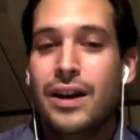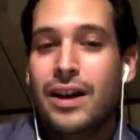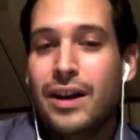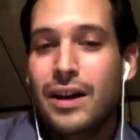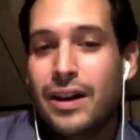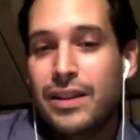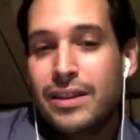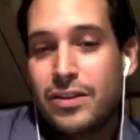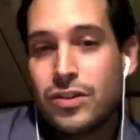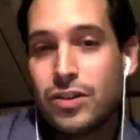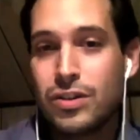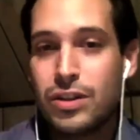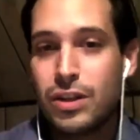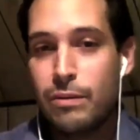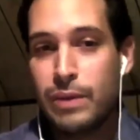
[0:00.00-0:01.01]
Uh, and this
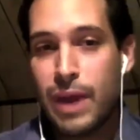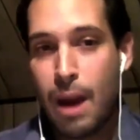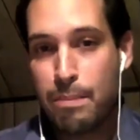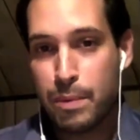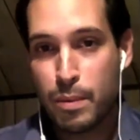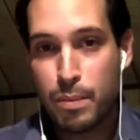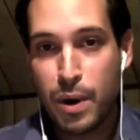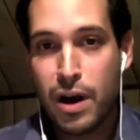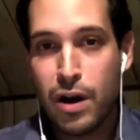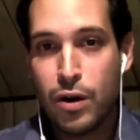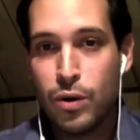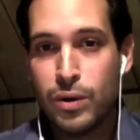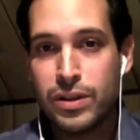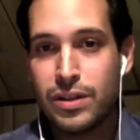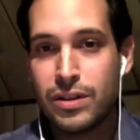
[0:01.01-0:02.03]
just seemed
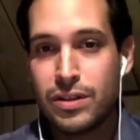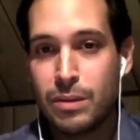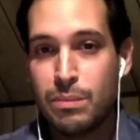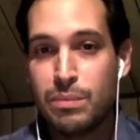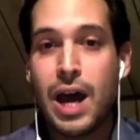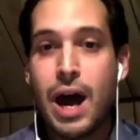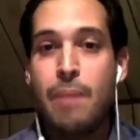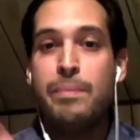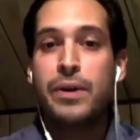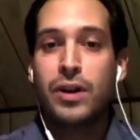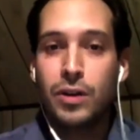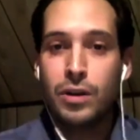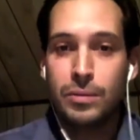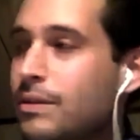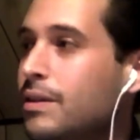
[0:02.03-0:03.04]
apropos, it just seemed
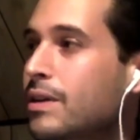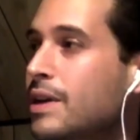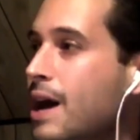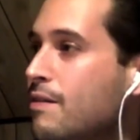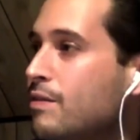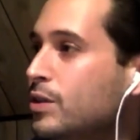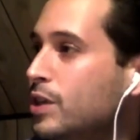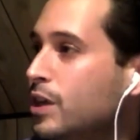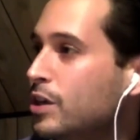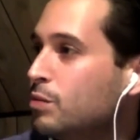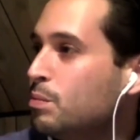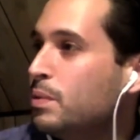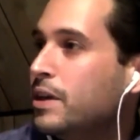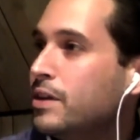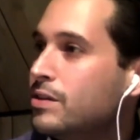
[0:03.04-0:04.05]
topical. The novel takes
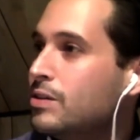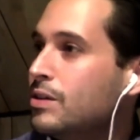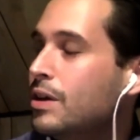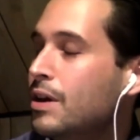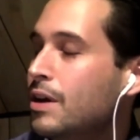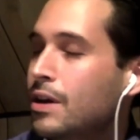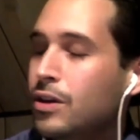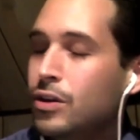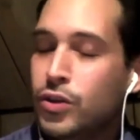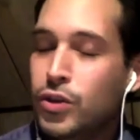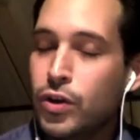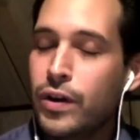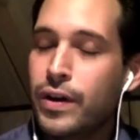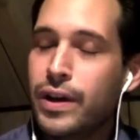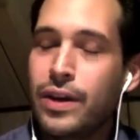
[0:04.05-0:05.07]
place
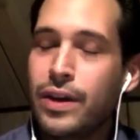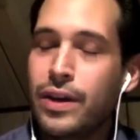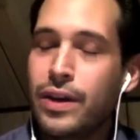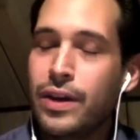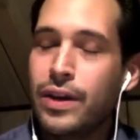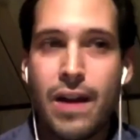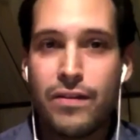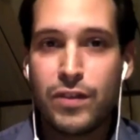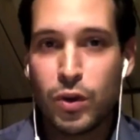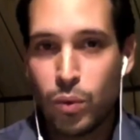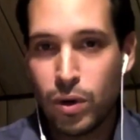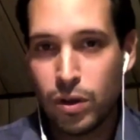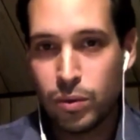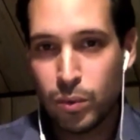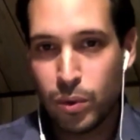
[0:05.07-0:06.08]
during and right after
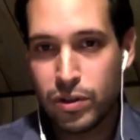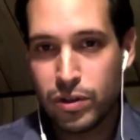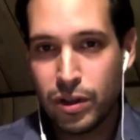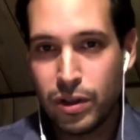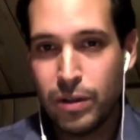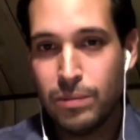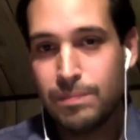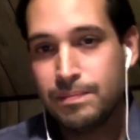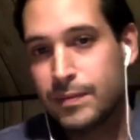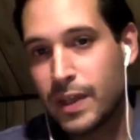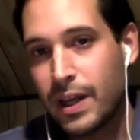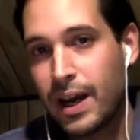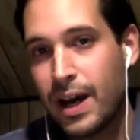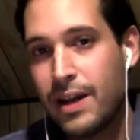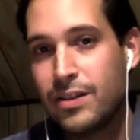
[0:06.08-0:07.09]
World War II.
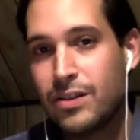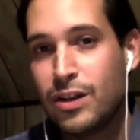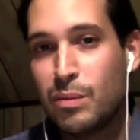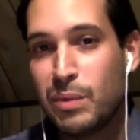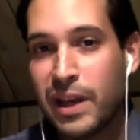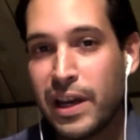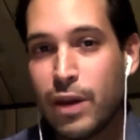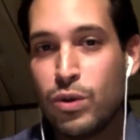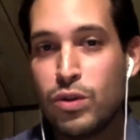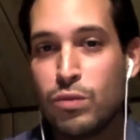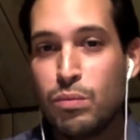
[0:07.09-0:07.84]
It kind of seemed like it was